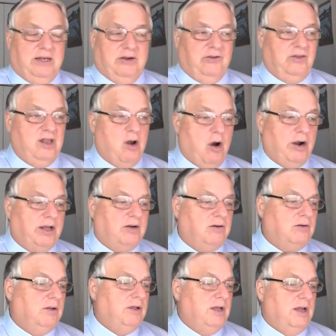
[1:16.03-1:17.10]
Here's the
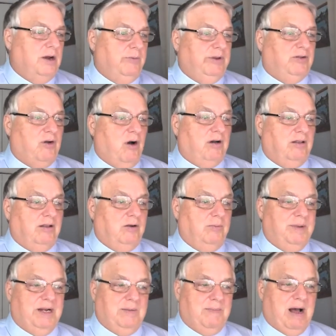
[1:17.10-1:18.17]
article. We talk a little
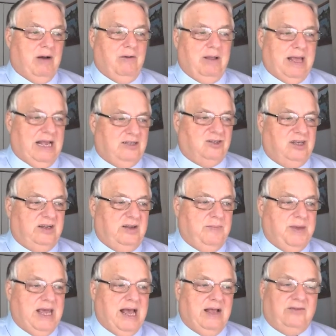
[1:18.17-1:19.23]
bit about
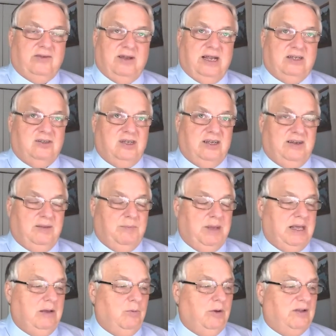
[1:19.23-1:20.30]
HTTPS and
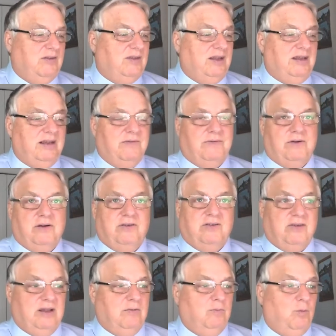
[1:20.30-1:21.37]
HTTP, what's the
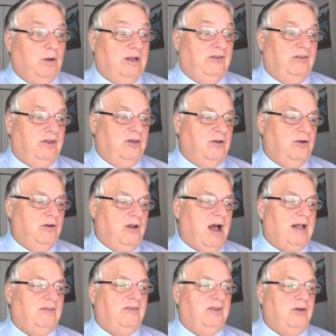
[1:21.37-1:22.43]
difference and what is secure and
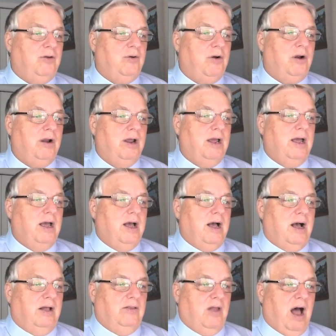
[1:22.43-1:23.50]
not secure.
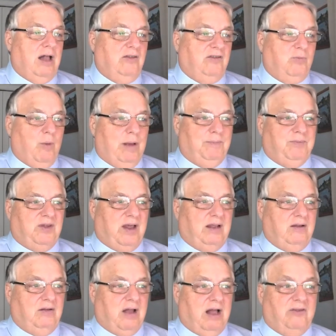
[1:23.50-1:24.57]

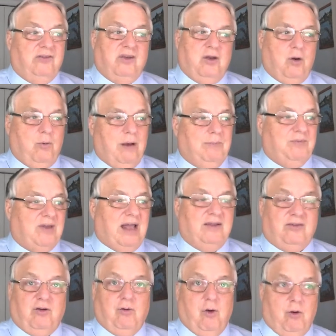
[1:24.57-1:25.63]
Non-secure
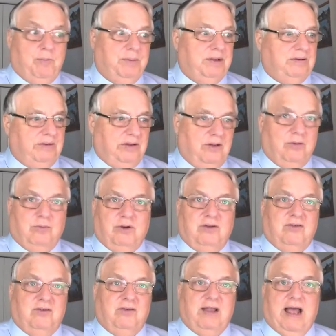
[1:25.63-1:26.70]
websites are open. In other
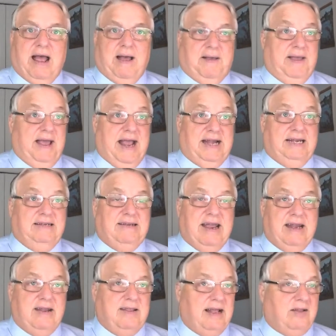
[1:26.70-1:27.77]
words, any
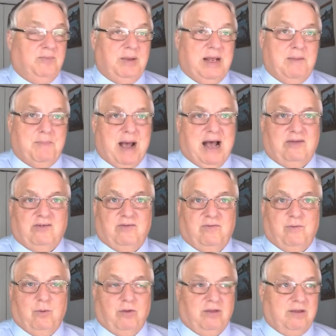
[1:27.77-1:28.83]
data that's being passed and
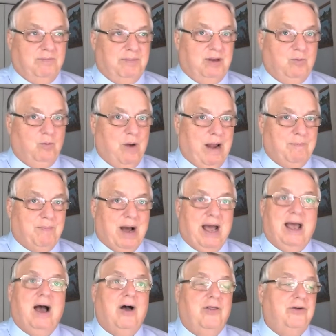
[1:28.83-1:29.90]
forth can be read
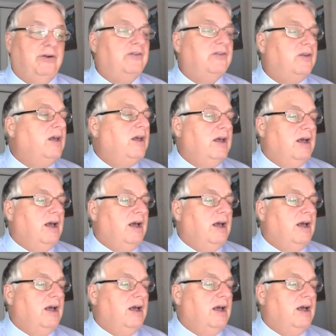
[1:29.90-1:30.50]
by others.